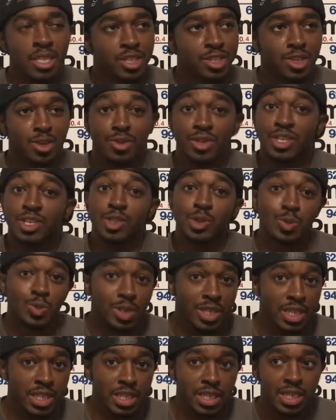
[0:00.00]
So this
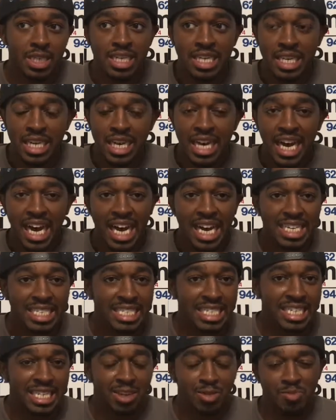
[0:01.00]
week I
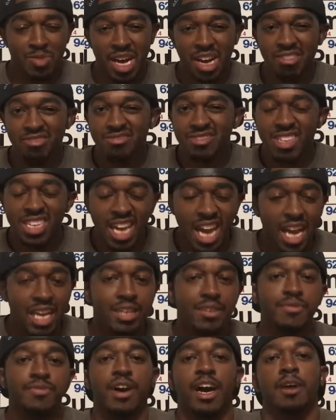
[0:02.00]
did about
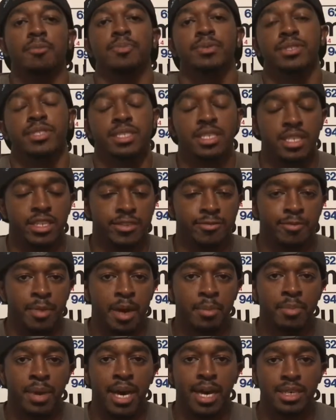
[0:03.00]
95% of
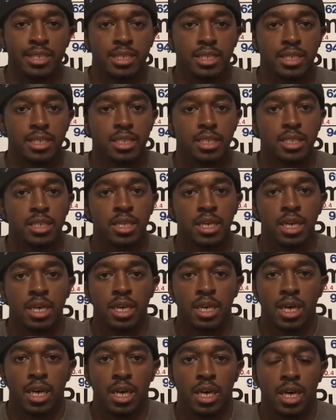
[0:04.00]
my maxes,
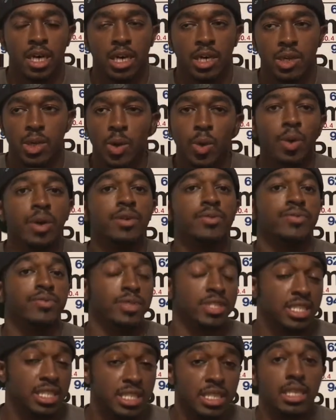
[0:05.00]
going
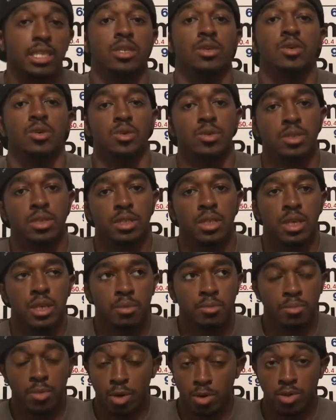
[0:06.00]
for singles
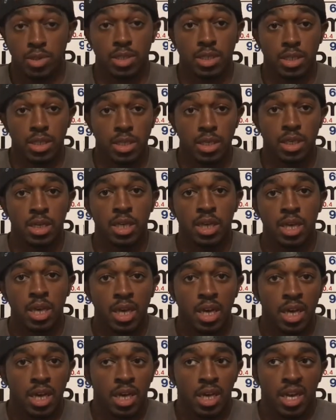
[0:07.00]
mostly.
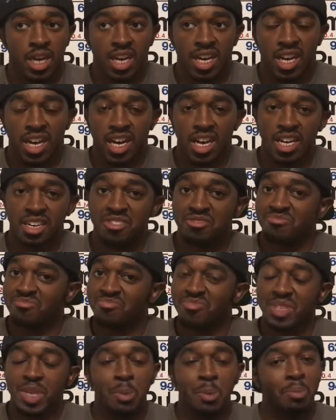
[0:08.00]
My
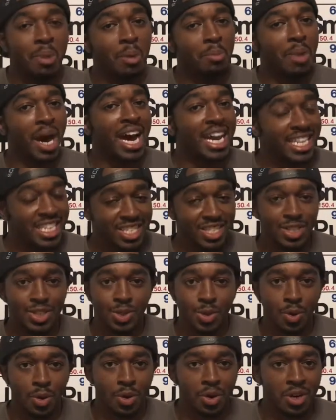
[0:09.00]
body is
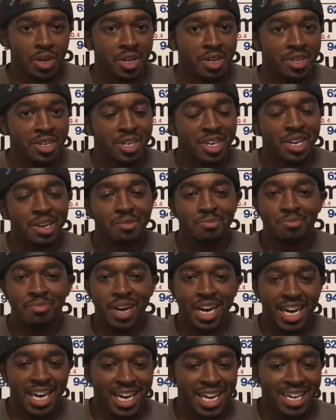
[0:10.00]
sore.
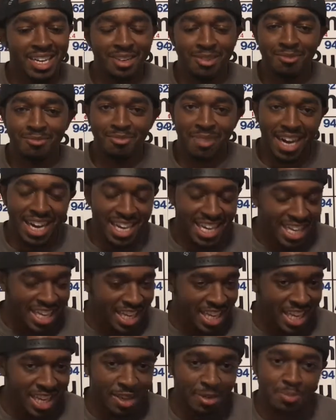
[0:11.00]
My
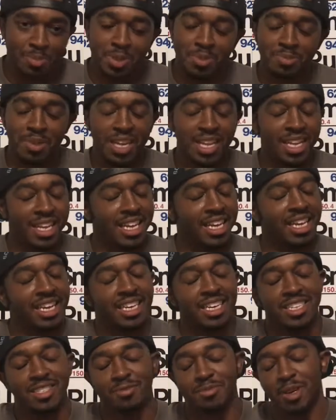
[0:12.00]
hips, my
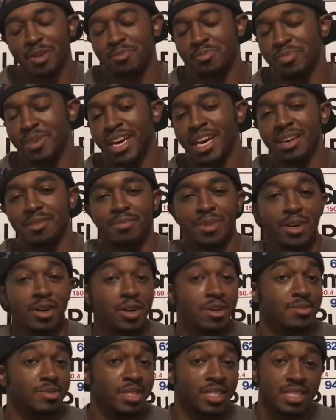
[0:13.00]
legs, my back, my
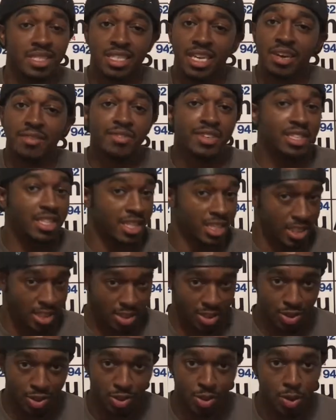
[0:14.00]
arms, everything
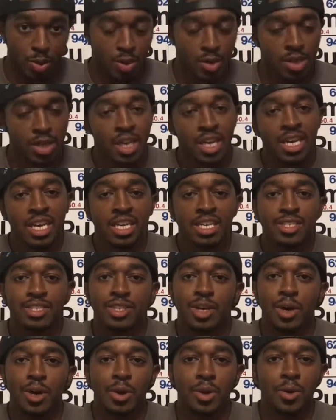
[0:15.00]
is sore.
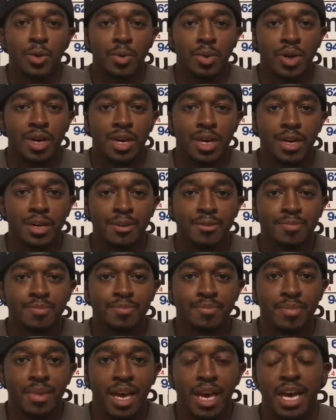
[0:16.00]
So
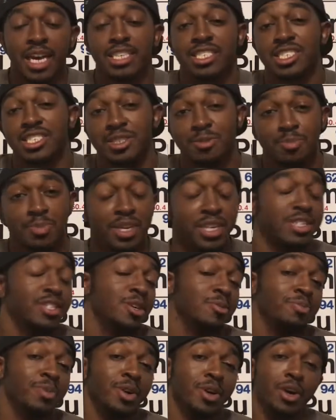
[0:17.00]
I actually picked
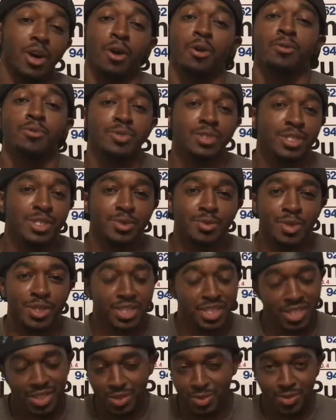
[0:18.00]
up a coach,
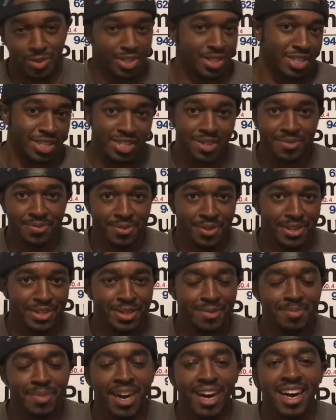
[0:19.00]
which is a really good
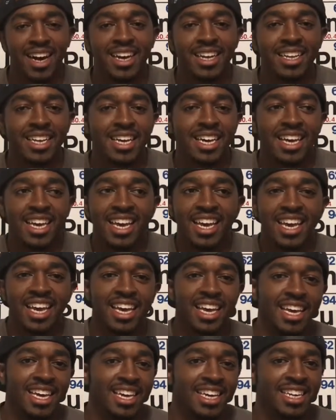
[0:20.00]
friend of mine,
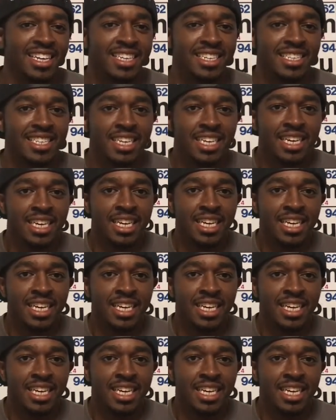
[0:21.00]
and